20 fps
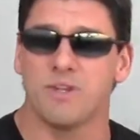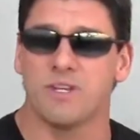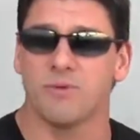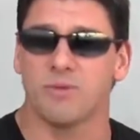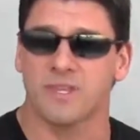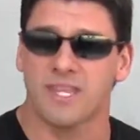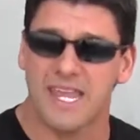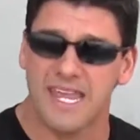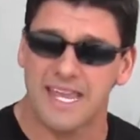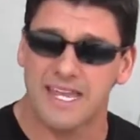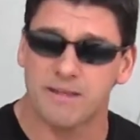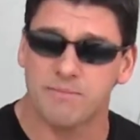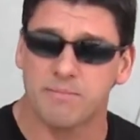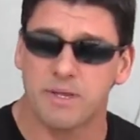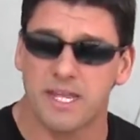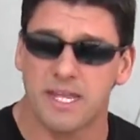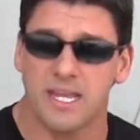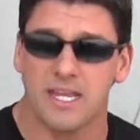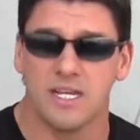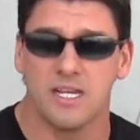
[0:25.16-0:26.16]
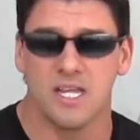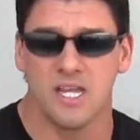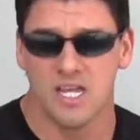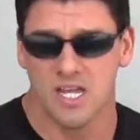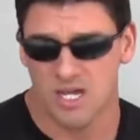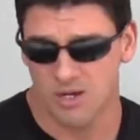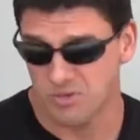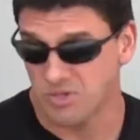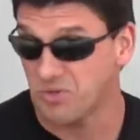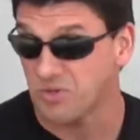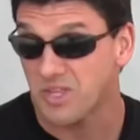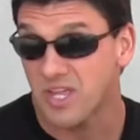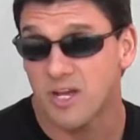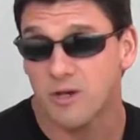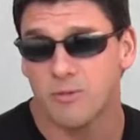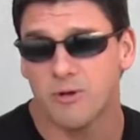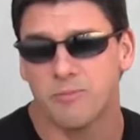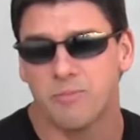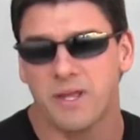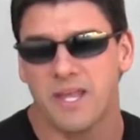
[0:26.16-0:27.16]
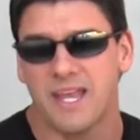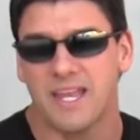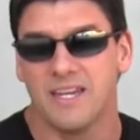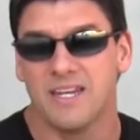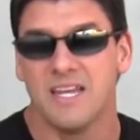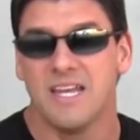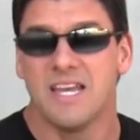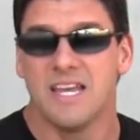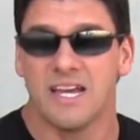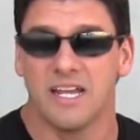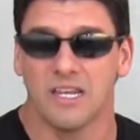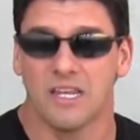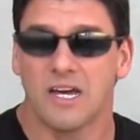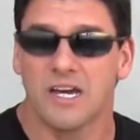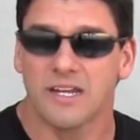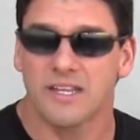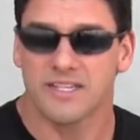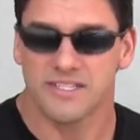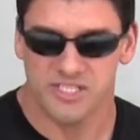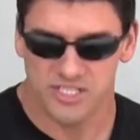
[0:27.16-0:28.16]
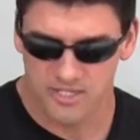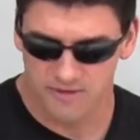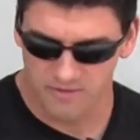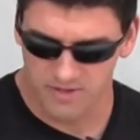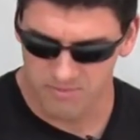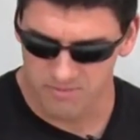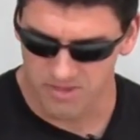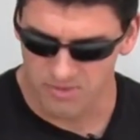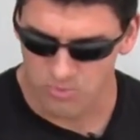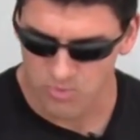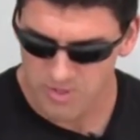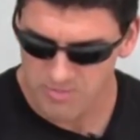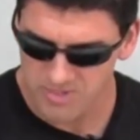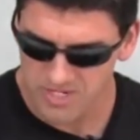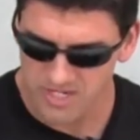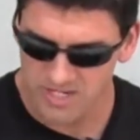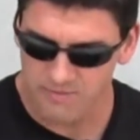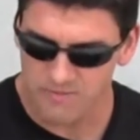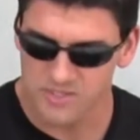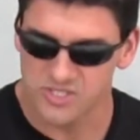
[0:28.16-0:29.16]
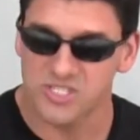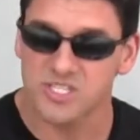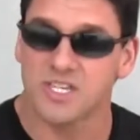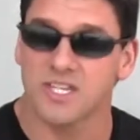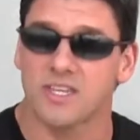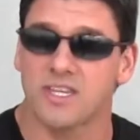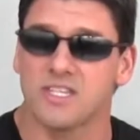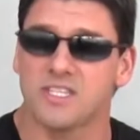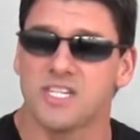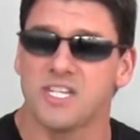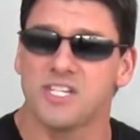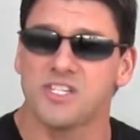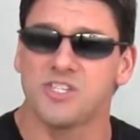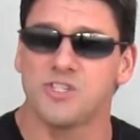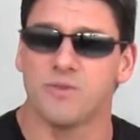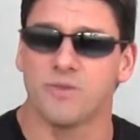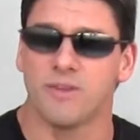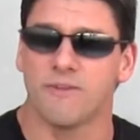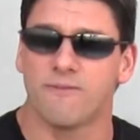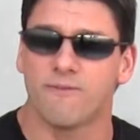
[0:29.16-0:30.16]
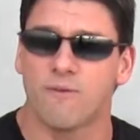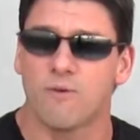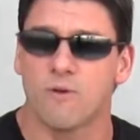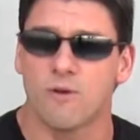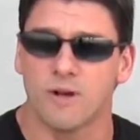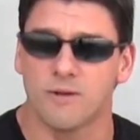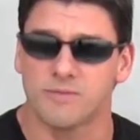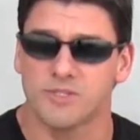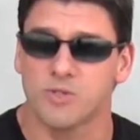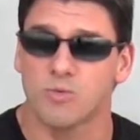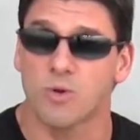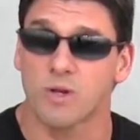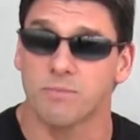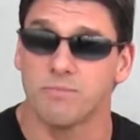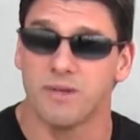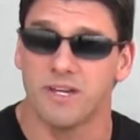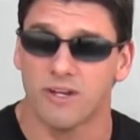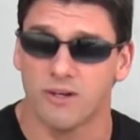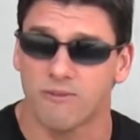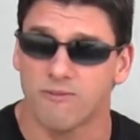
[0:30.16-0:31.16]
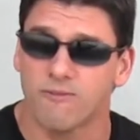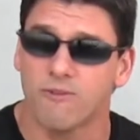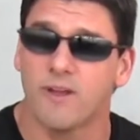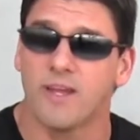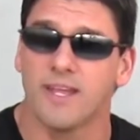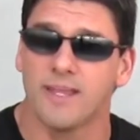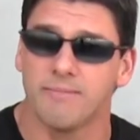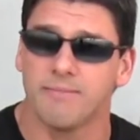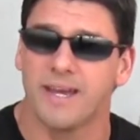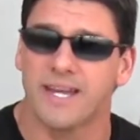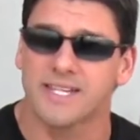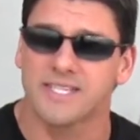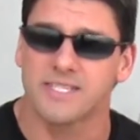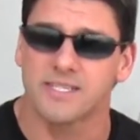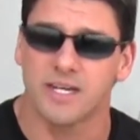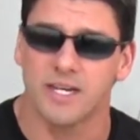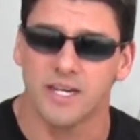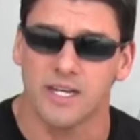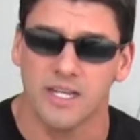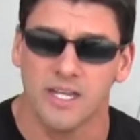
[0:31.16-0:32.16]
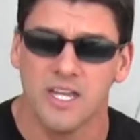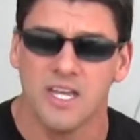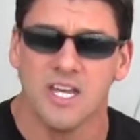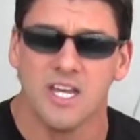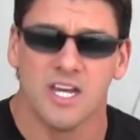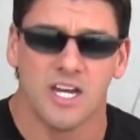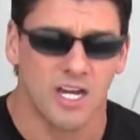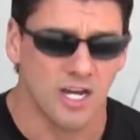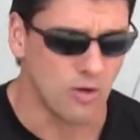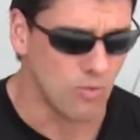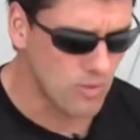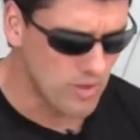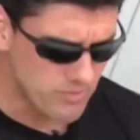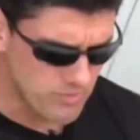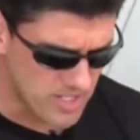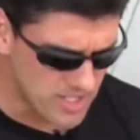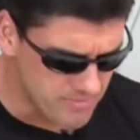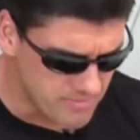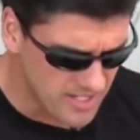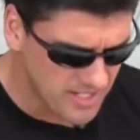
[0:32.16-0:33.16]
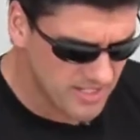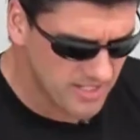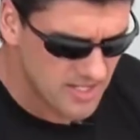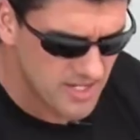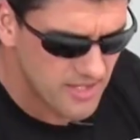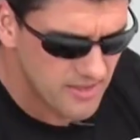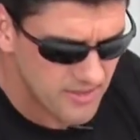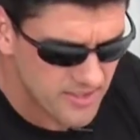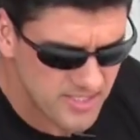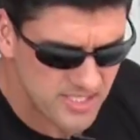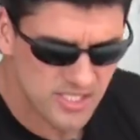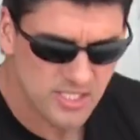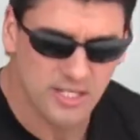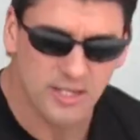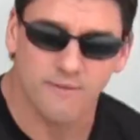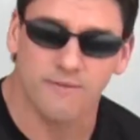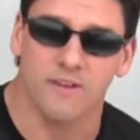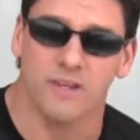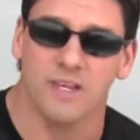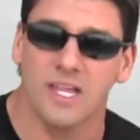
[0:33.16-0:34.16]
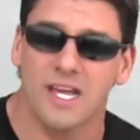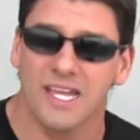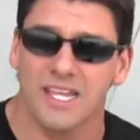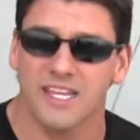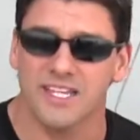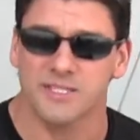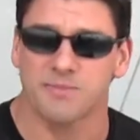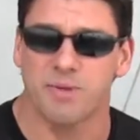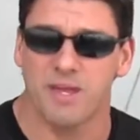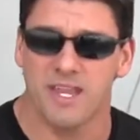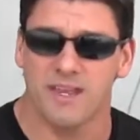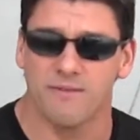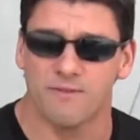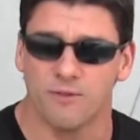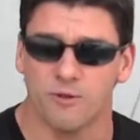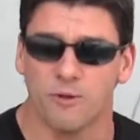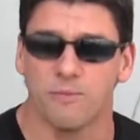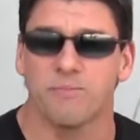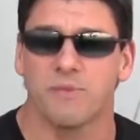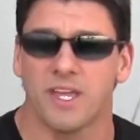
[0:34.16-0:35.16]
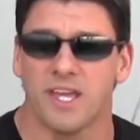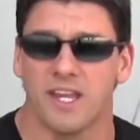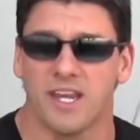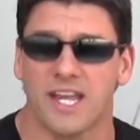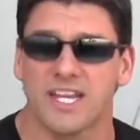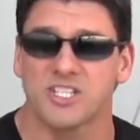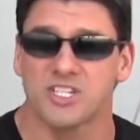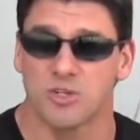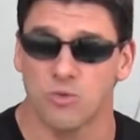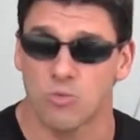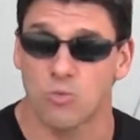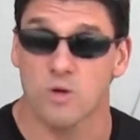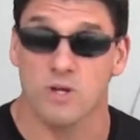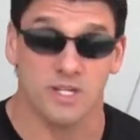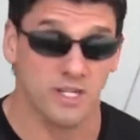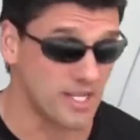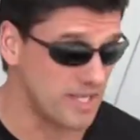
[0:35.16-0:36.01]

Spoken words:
we deal with hand pain, we deal with elbow pain. A lot of that stuff can be remedied if we just get the tissue in the forearms to work better, front and back side. One way to make this stuff a lot less painful and actually to work a